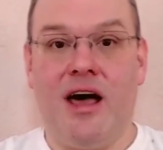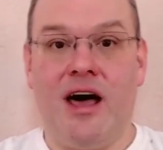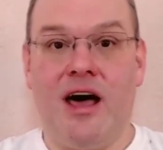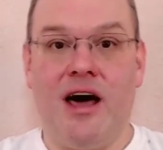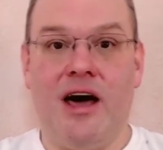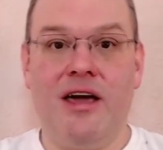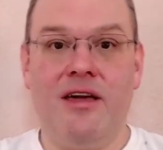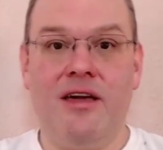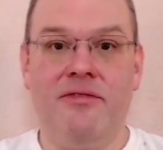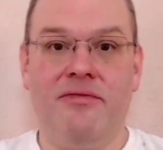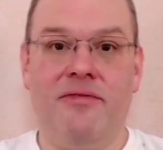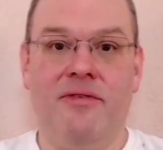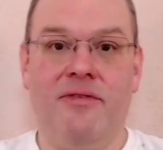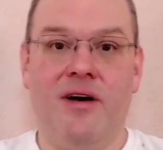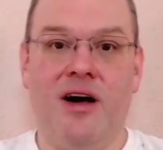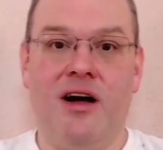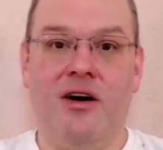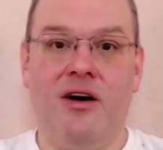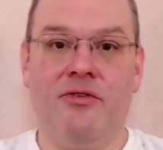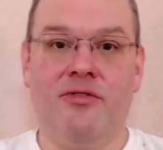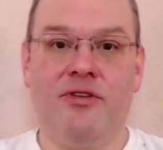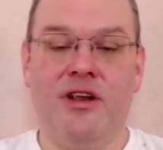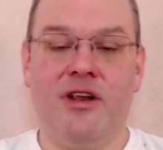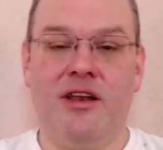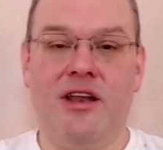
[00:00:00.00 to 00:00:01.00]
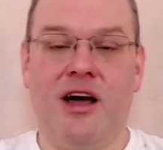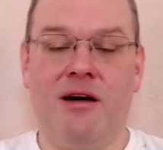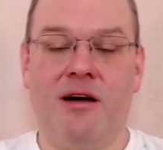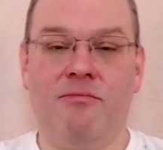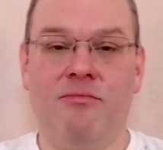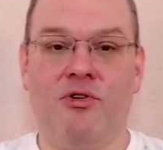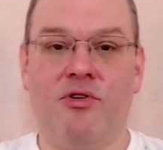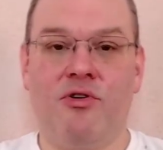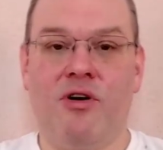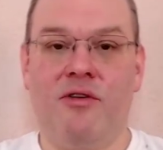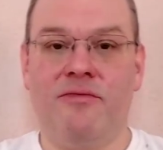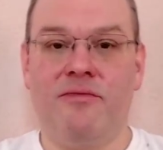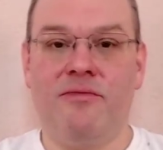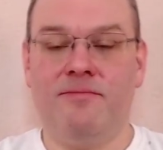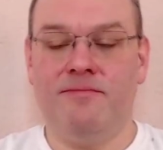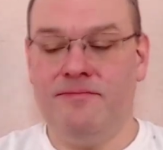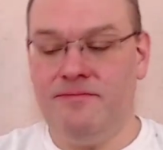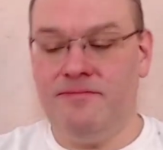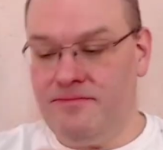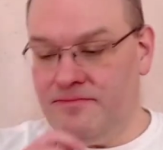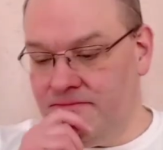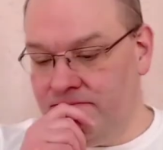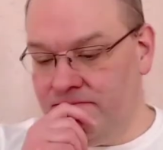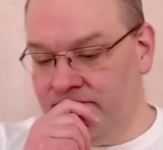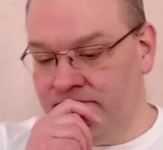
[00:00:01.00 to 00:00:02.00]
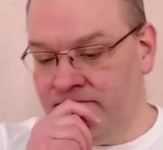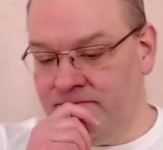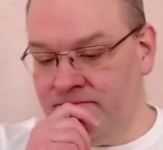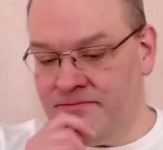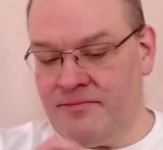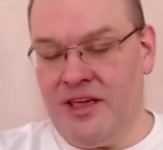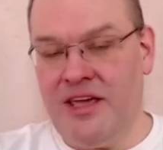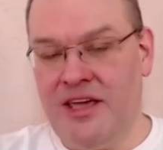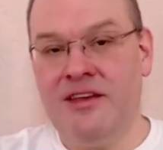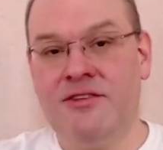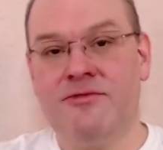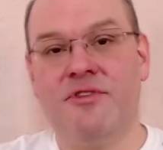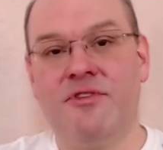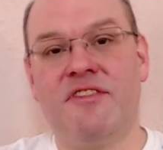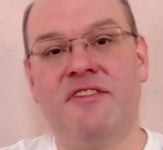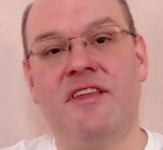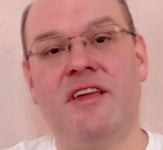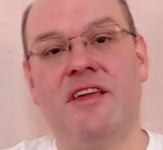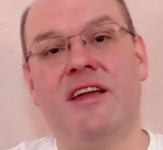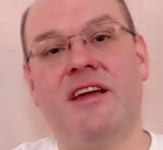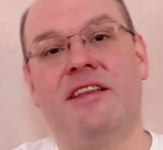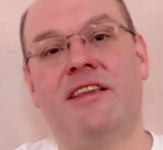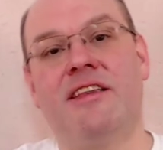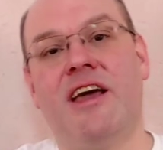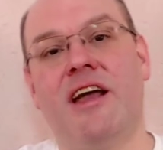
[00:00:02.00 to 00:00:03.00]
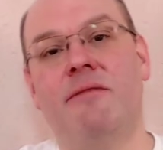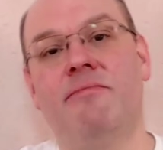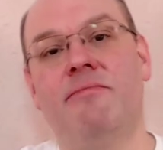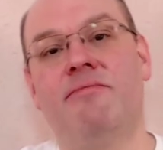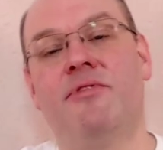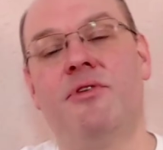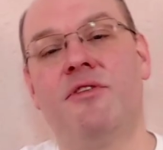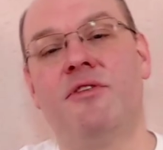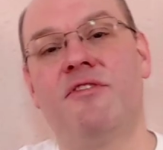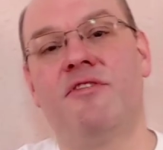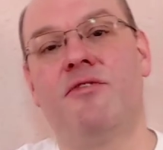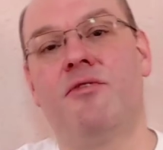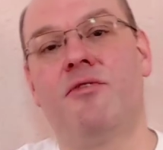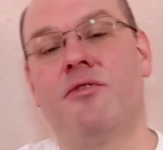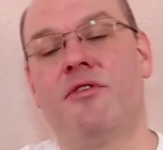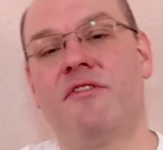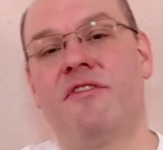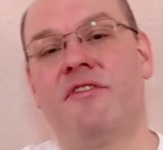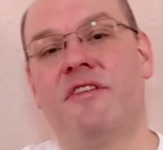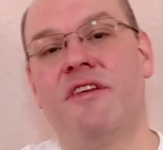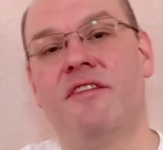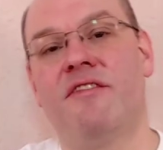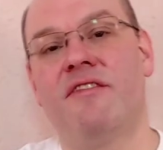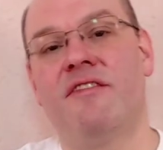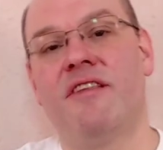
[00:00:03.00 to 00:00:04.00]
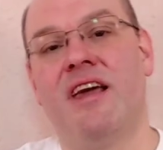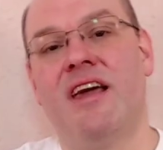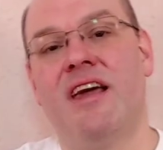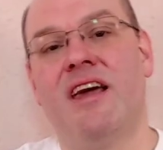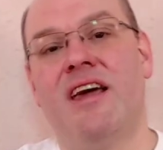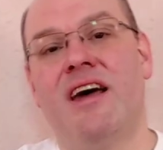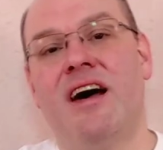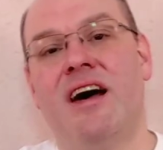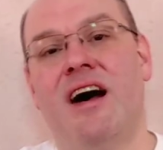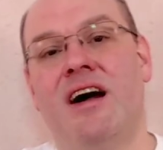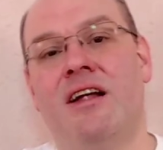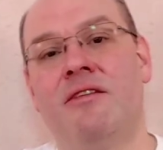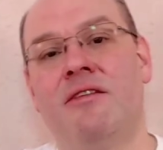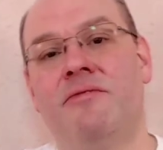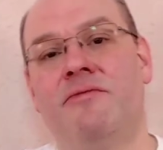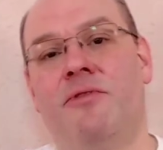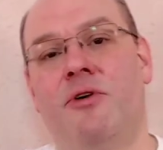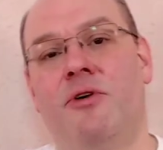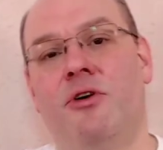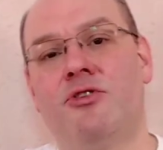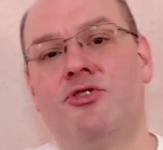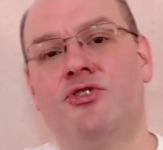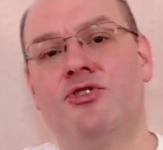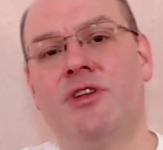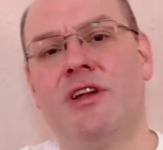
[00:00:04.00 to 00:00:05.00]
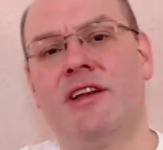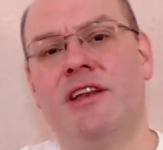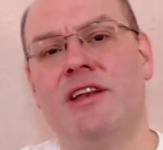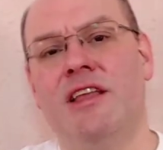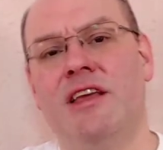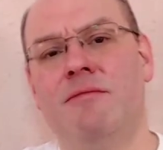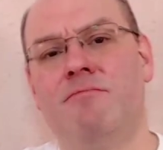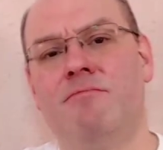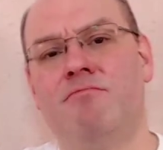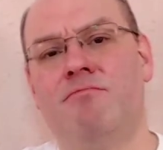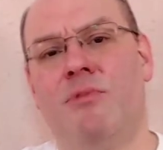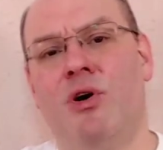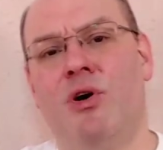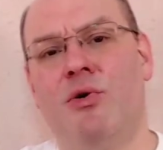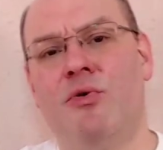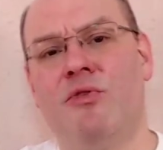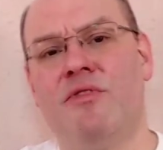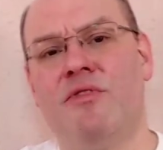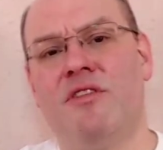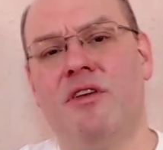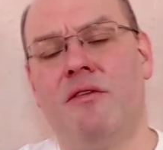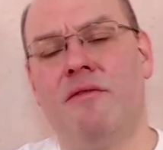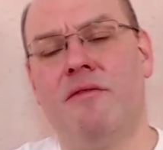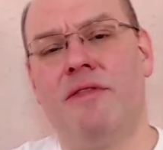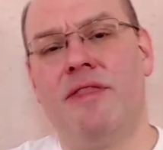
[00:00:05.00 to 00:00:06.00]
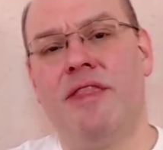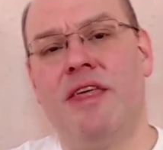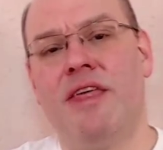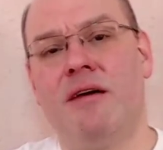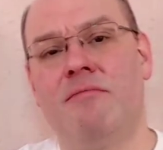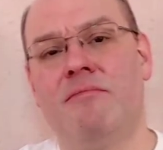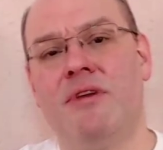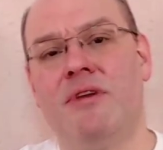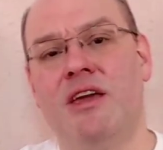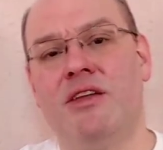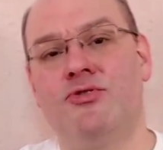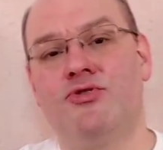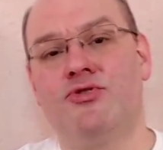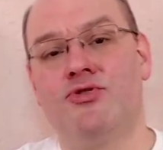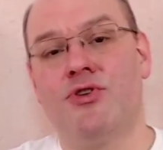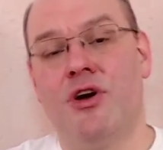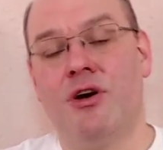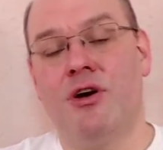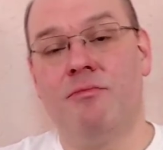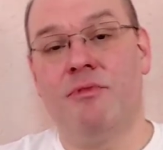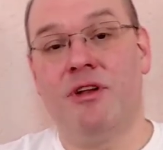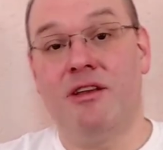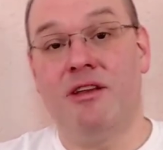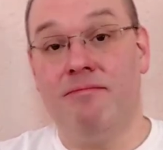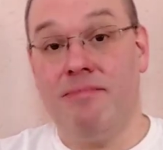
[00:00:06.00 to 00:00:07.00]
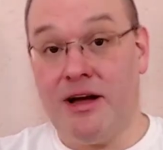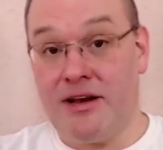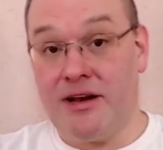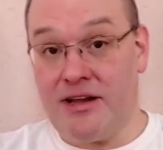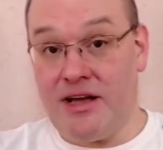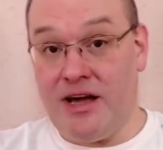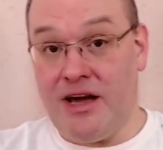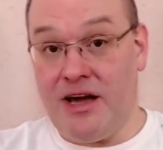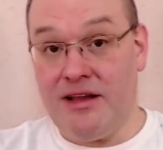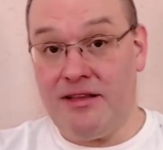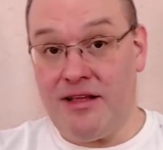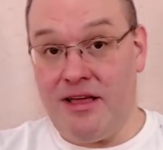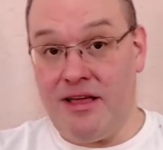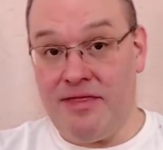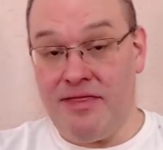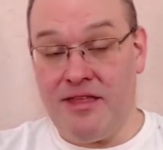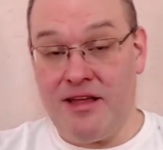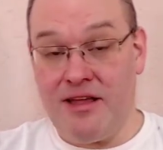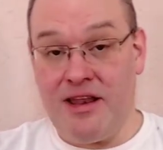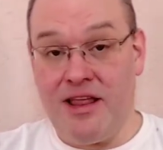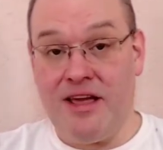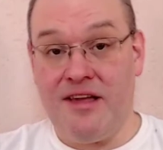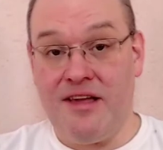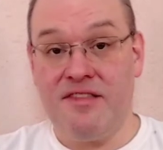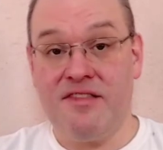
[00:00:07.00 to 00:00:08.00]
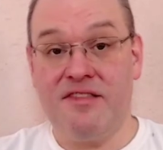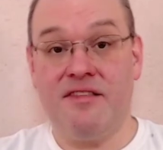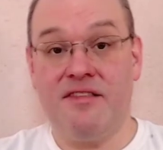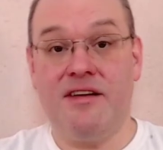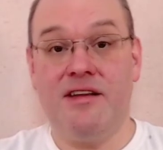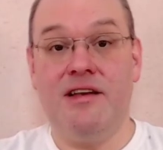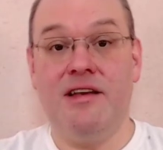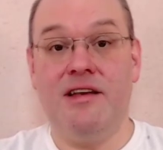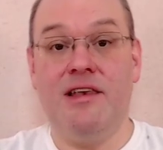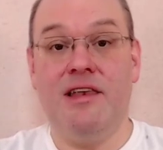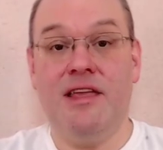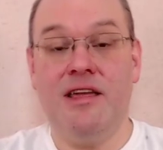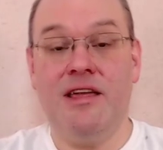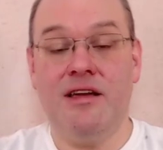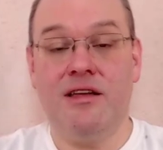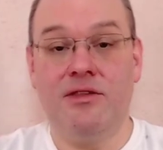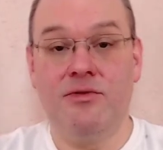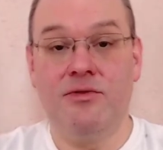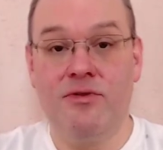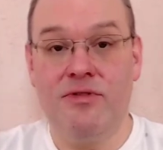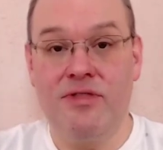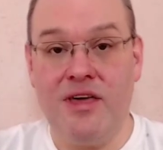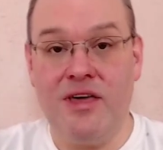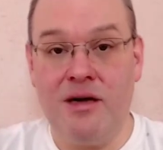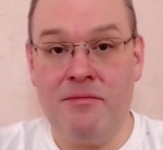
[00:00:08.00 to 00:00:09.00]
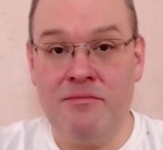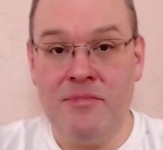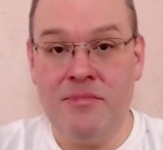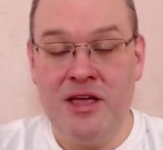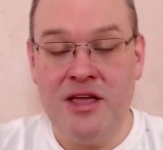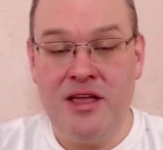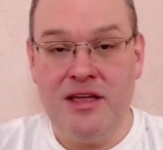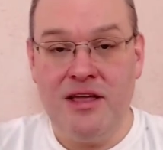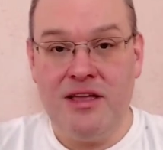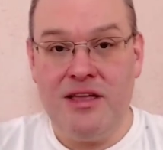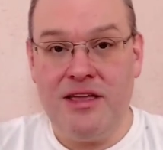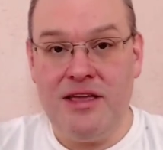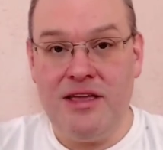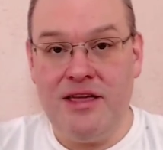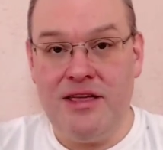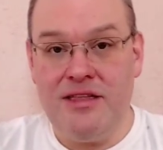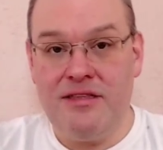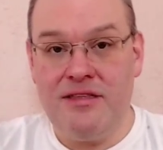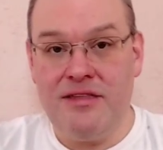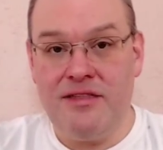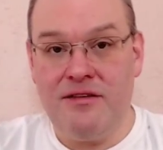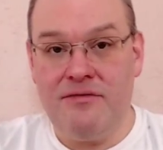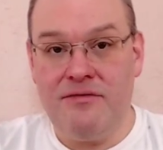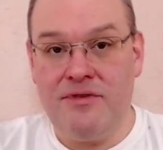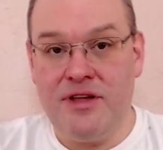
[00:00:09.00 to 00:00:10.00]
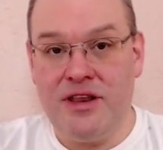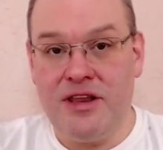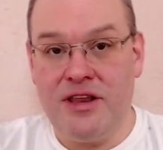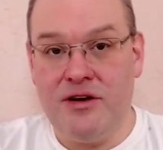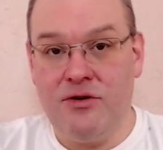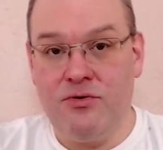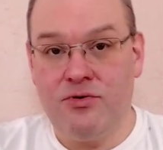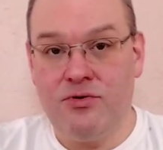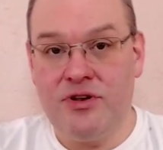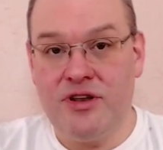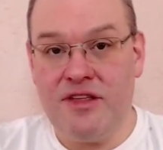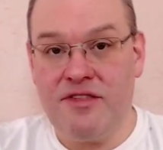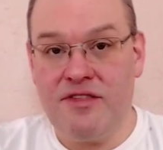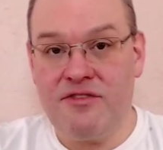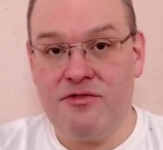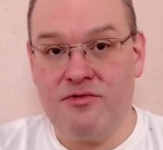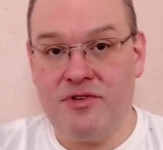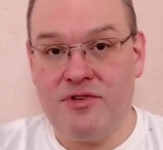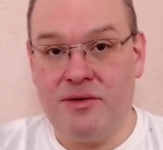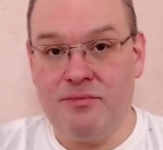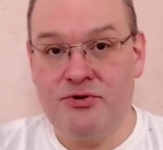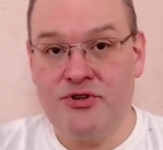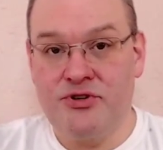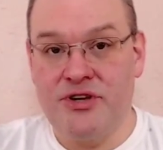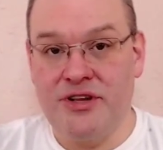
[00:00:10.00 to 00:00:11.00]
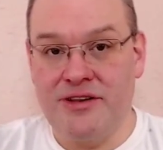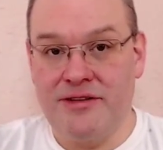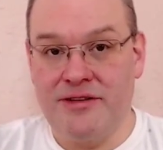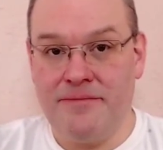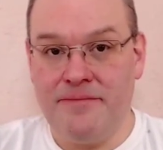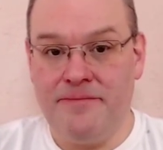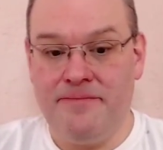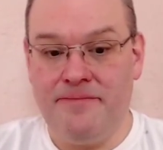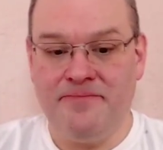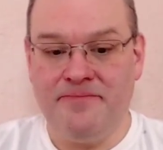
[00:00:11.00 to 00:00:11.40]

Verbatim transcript: I found a number of interesting and helpful sources, unfortunately most of them in German, but I nonetheless link to them in the video description.